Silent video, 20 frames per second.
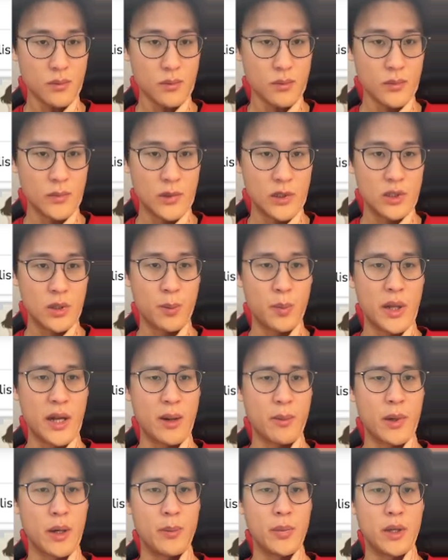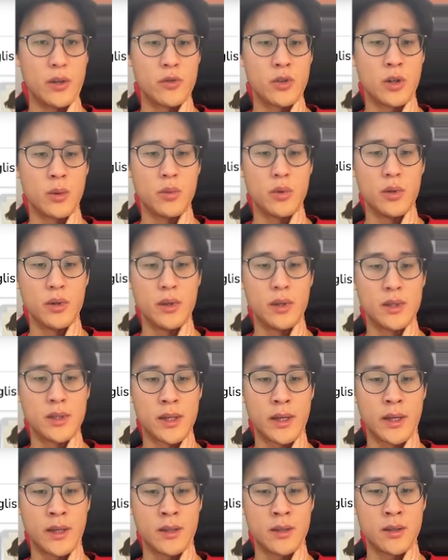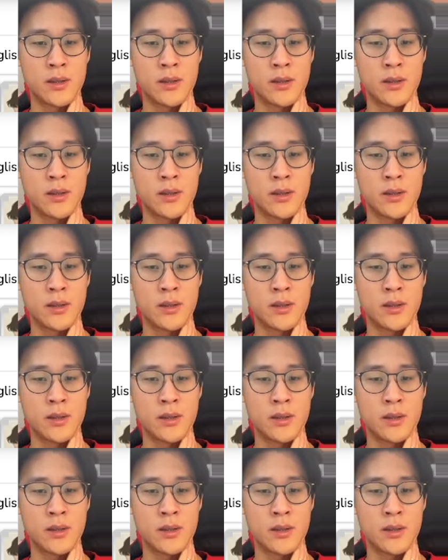So black might be in trouble in this case.